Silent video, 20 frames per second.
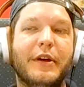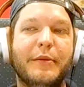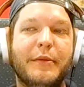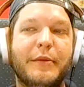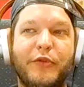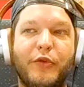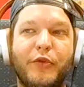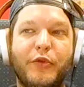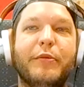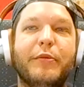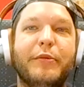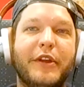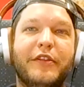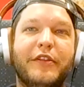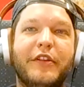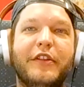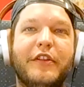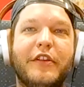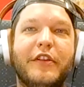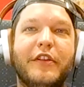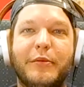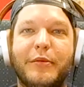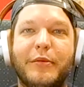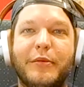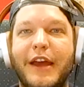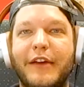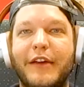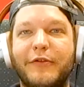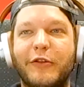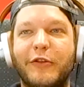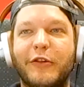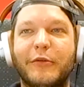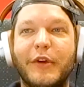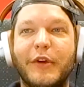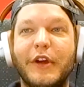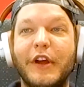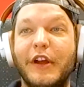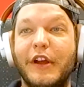absorb this into their platform,